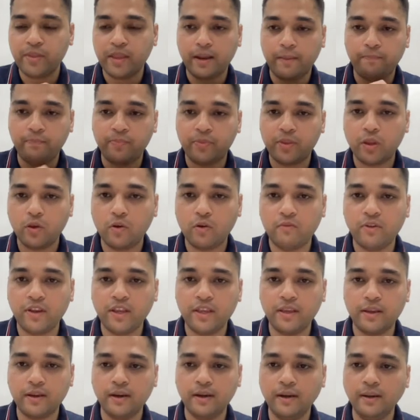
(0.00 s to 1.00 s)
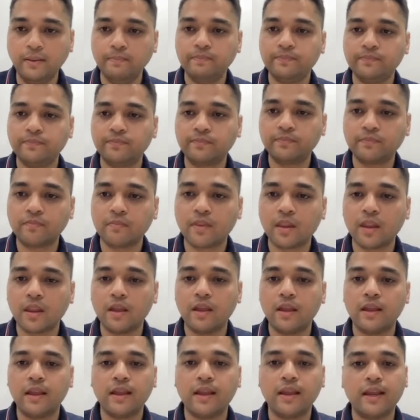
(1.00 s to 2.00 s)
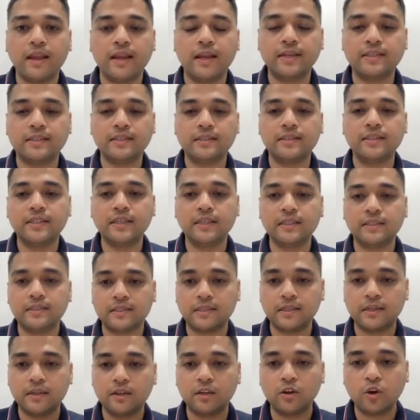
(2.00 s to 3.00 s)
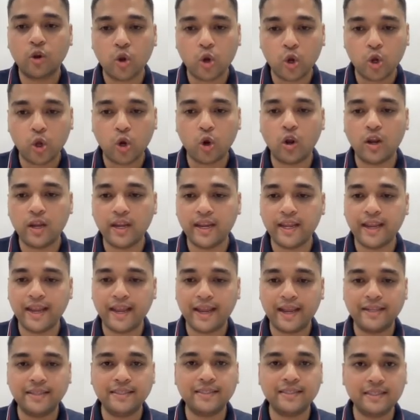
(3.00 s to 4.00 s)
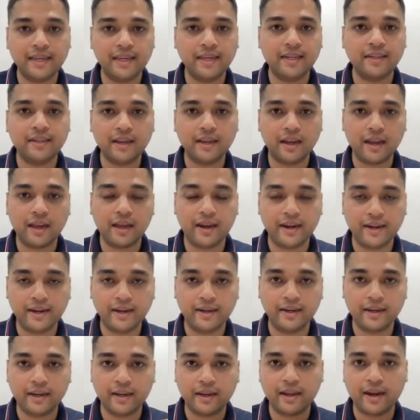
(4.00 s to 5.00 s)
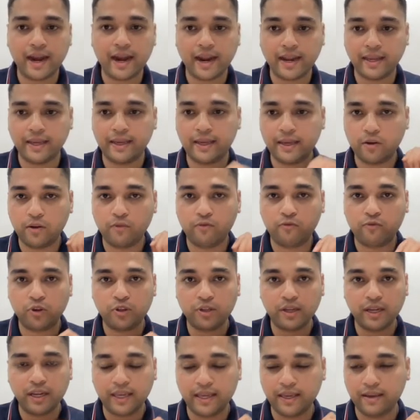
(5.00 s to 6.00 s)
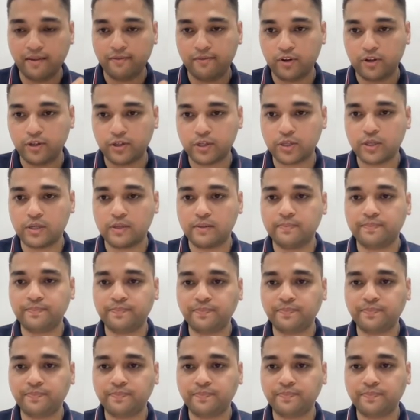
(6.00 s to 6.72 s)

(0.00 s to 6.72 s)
Yeah, over here it's just crawling and seeing the current ranking for the keywords.